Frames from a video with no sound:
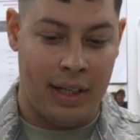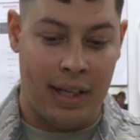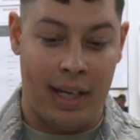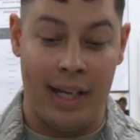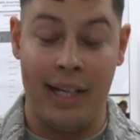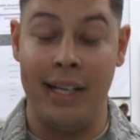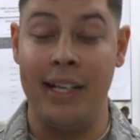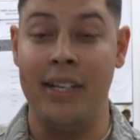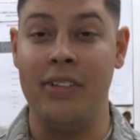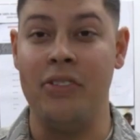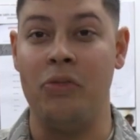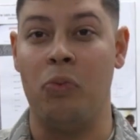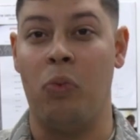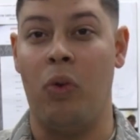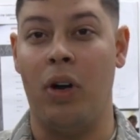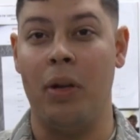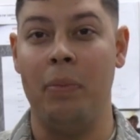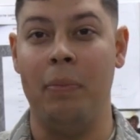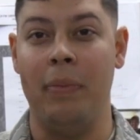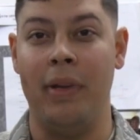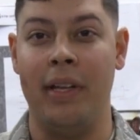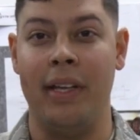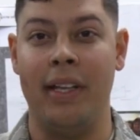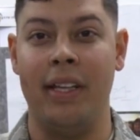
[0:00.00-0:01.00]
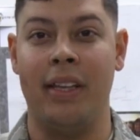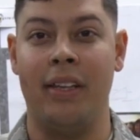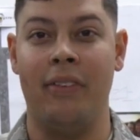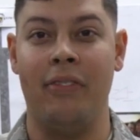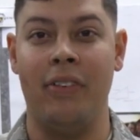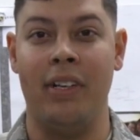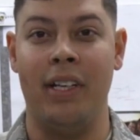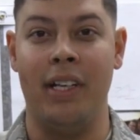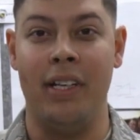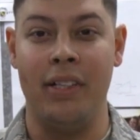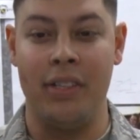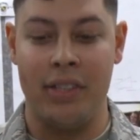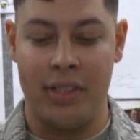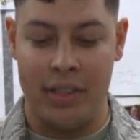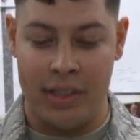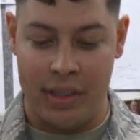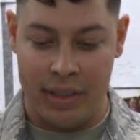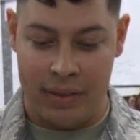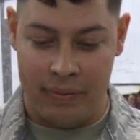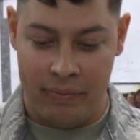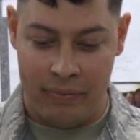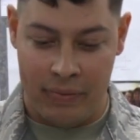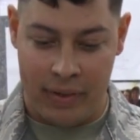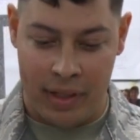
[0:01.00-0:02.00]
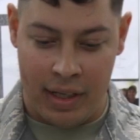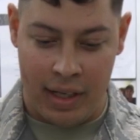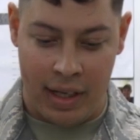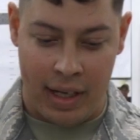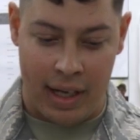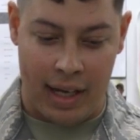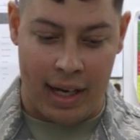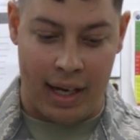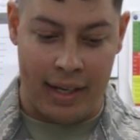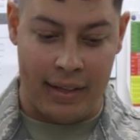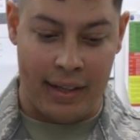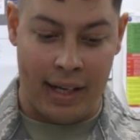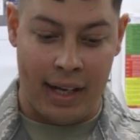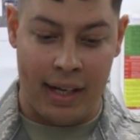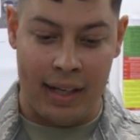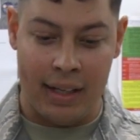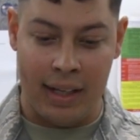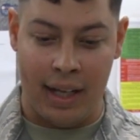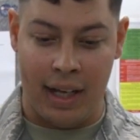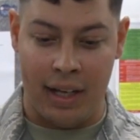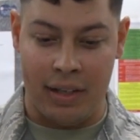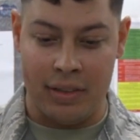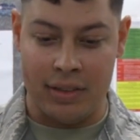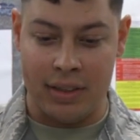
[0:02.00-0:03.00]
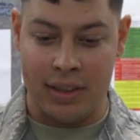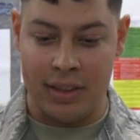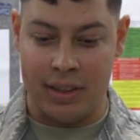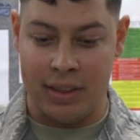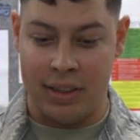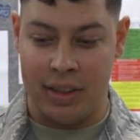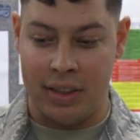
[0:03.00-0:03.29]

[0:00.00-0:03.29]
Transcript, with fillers: It is 1/1,000,000 of an inch, and that allows us